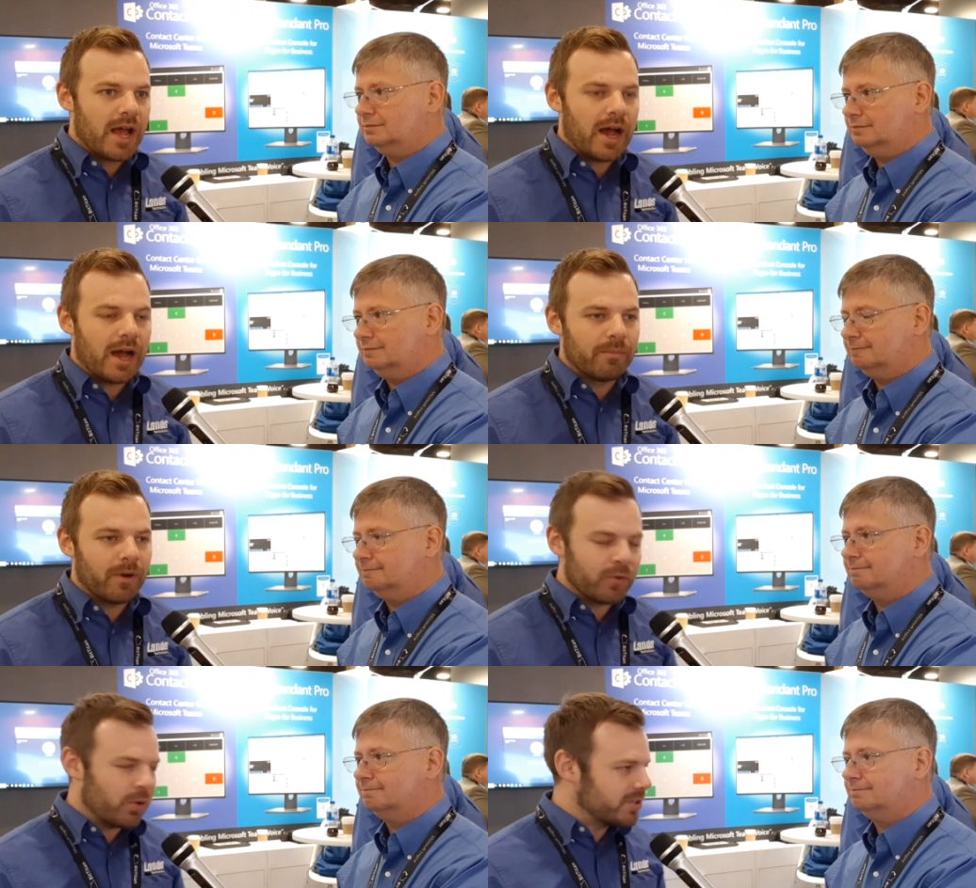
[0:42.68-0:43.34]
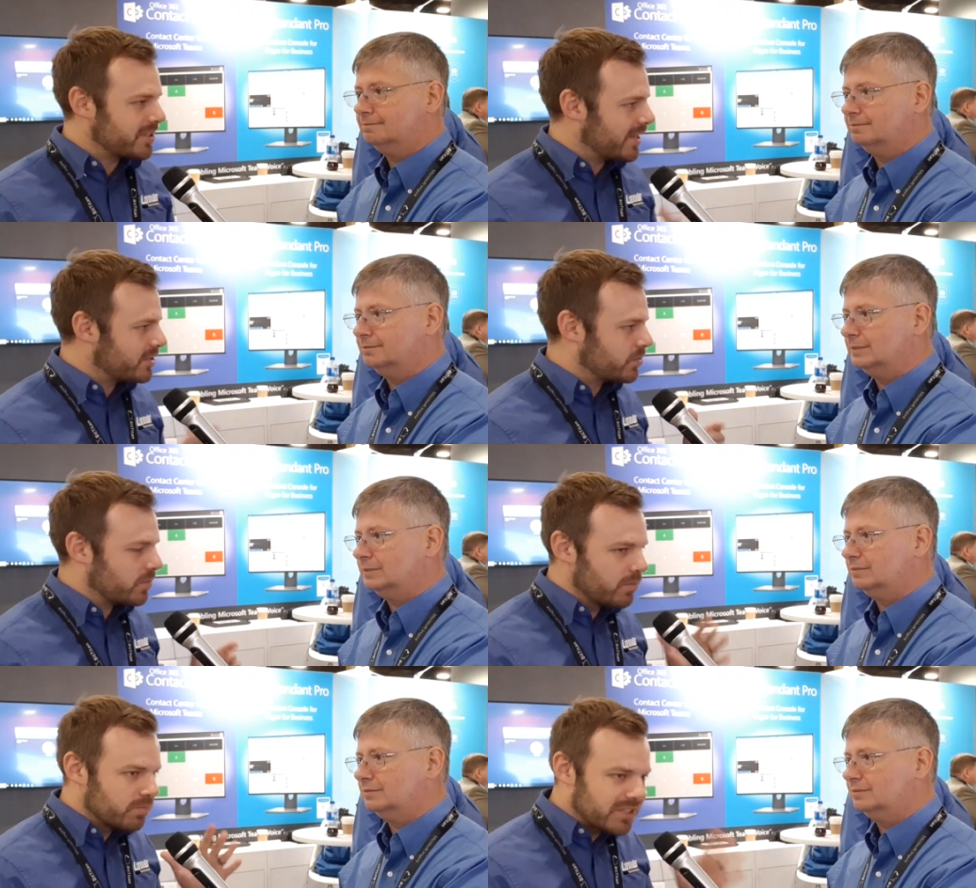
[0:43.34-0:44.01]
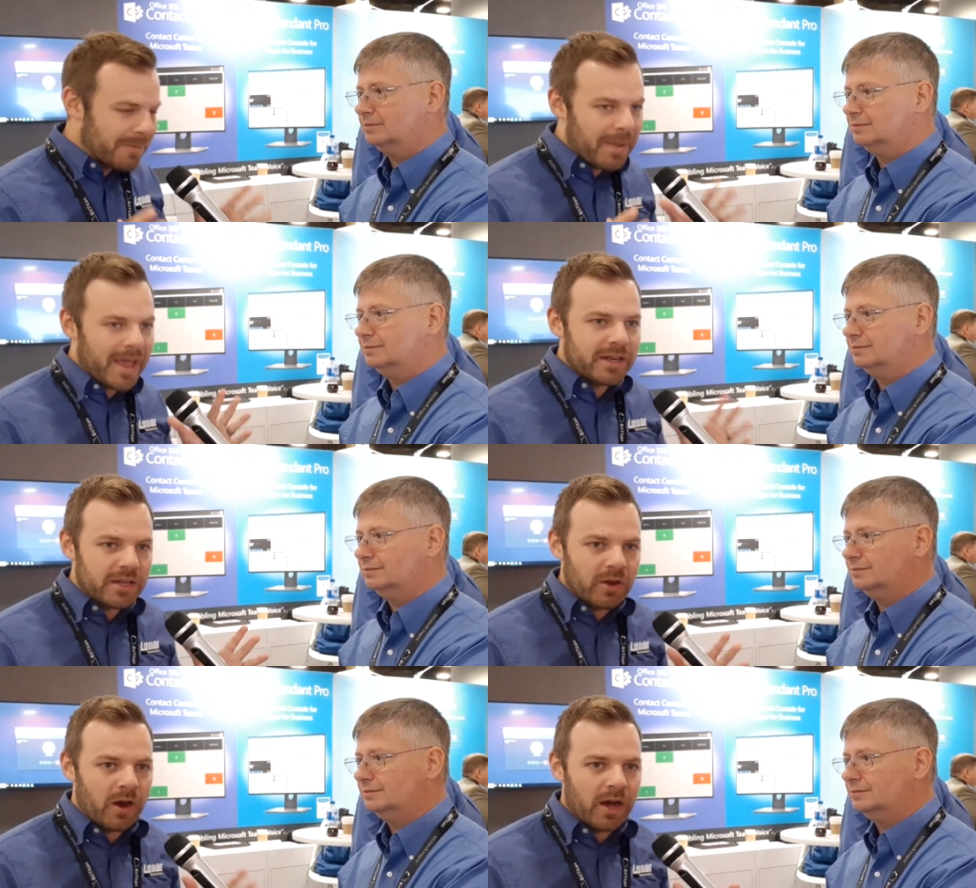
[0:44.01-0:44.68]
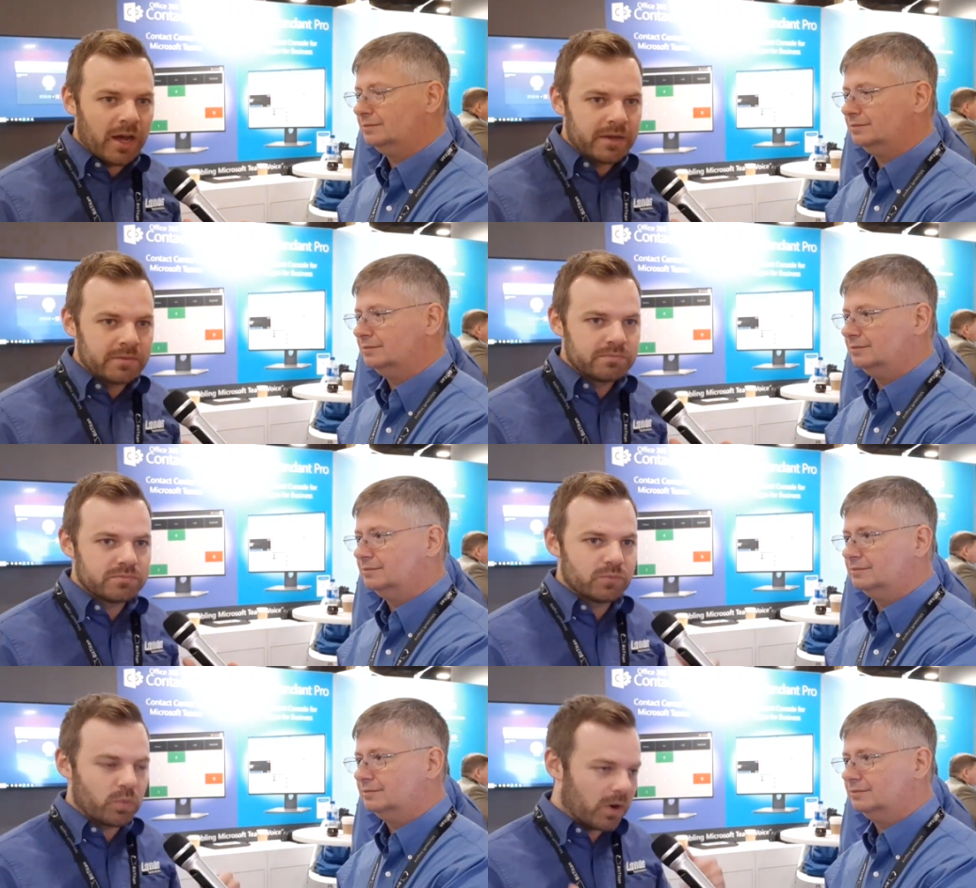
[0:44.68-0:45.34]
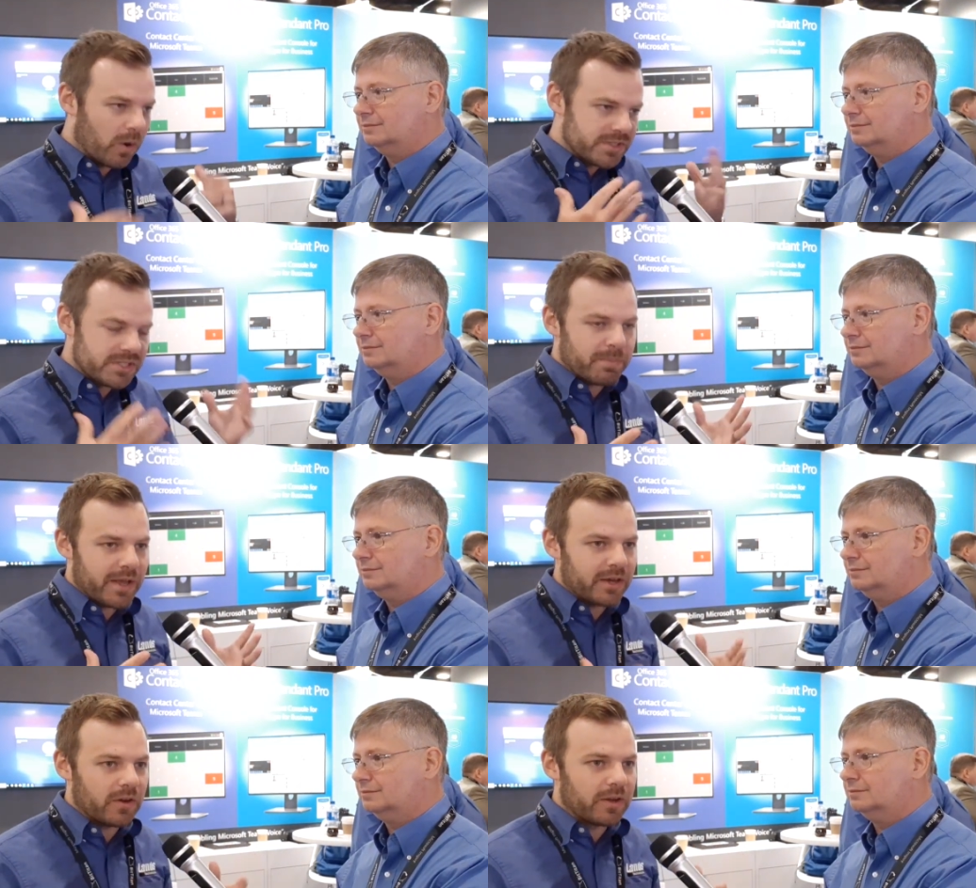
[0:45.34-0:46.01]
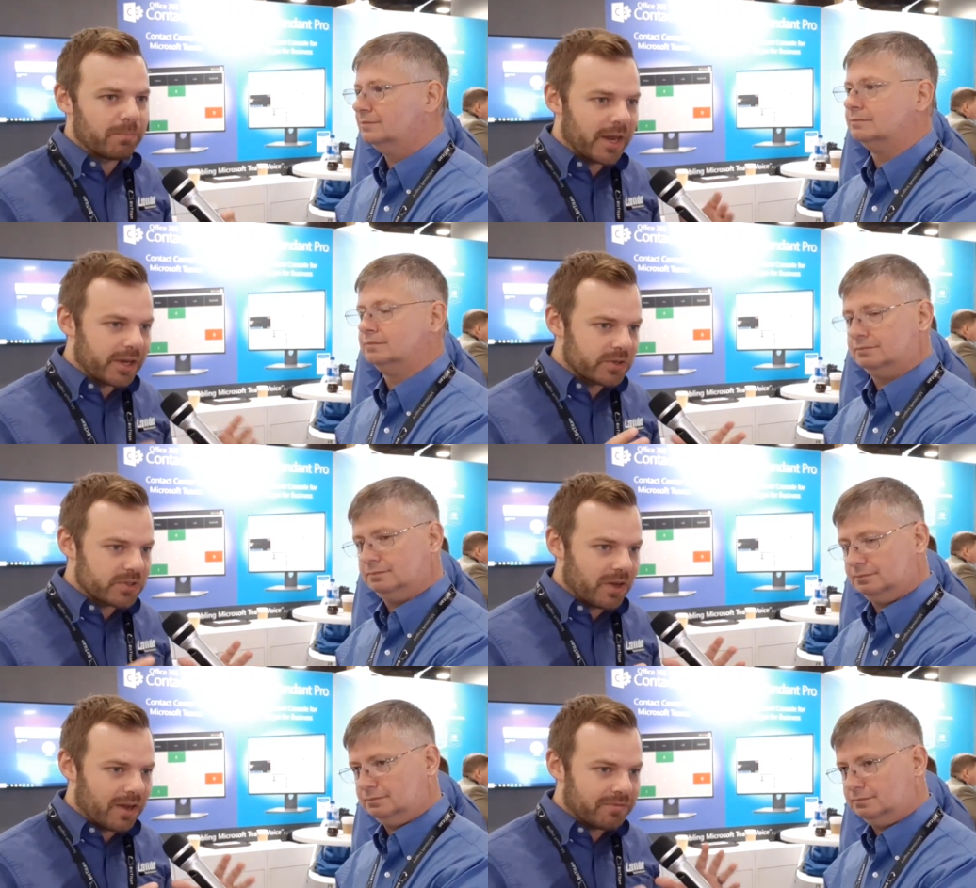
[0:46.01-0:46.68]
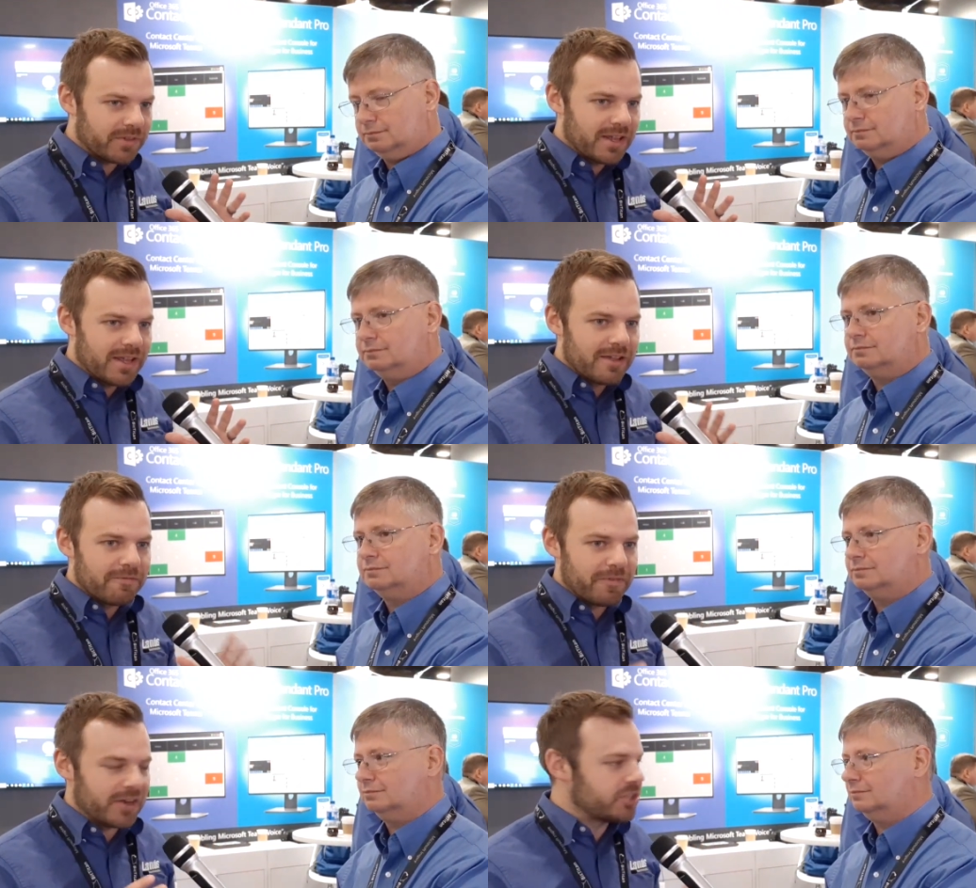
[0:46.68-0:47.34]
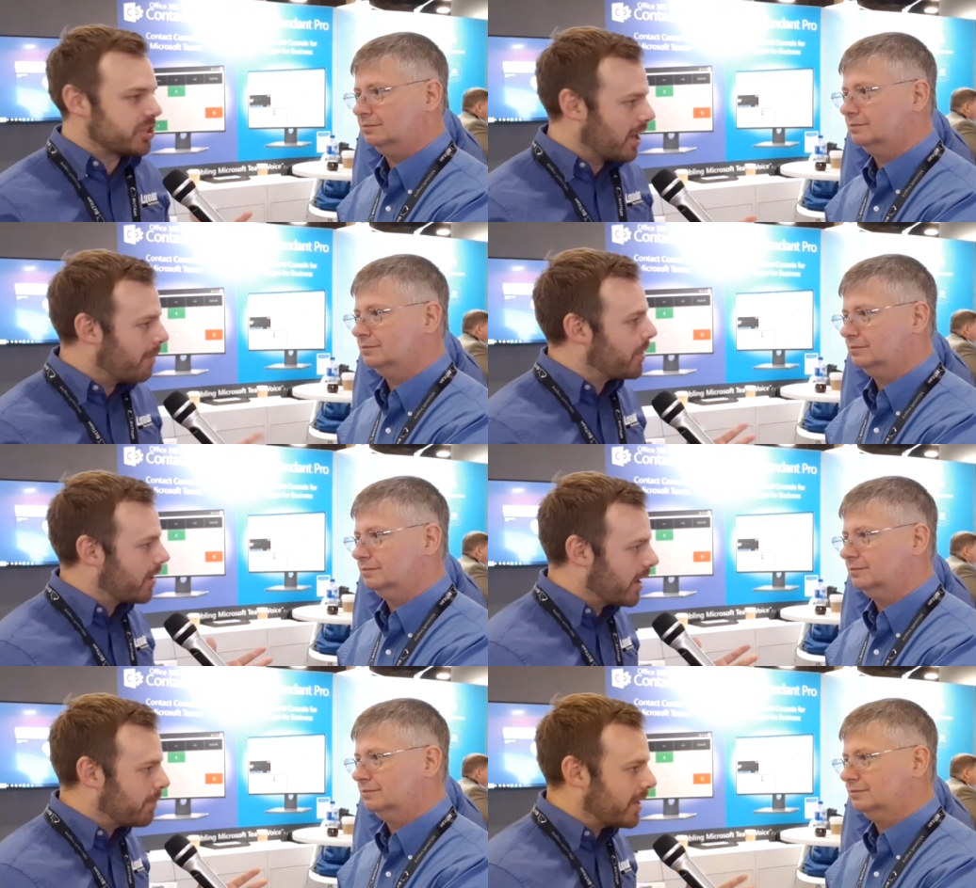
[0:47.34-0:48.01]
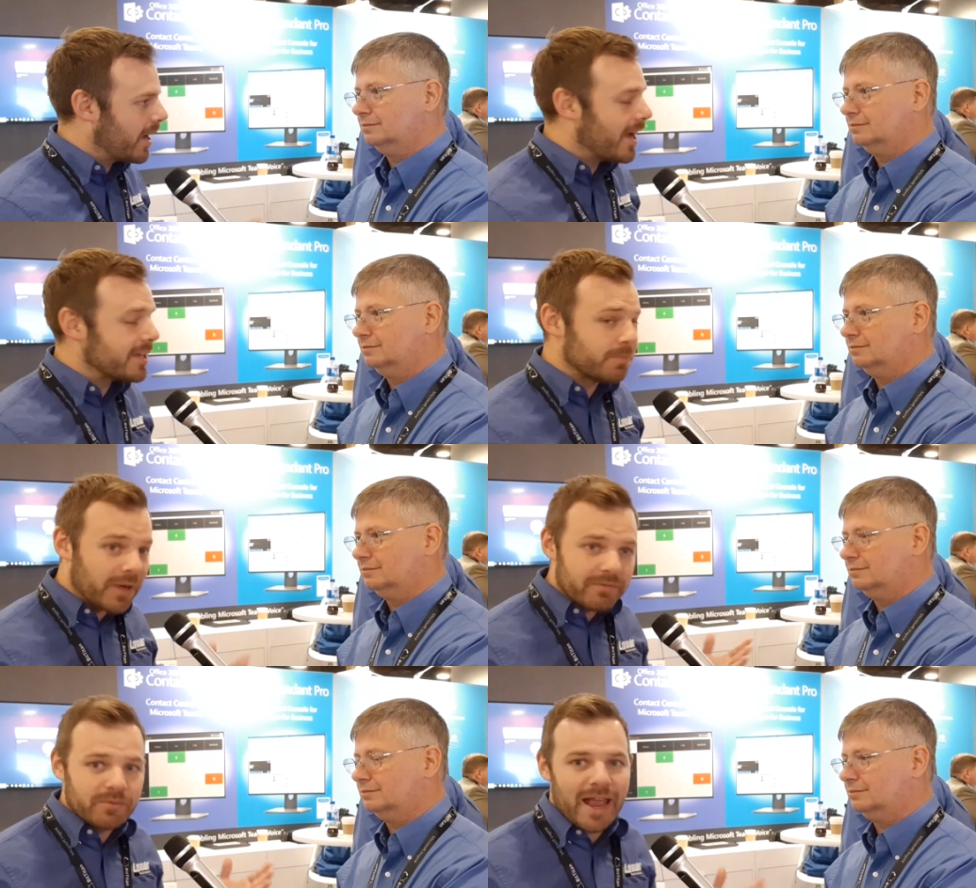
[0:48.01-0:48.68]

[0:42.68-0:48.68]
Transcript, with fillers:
Speaker 1: Um, of course, that's dependent on, we're always dependent on Microsoft finishing up their APIs, but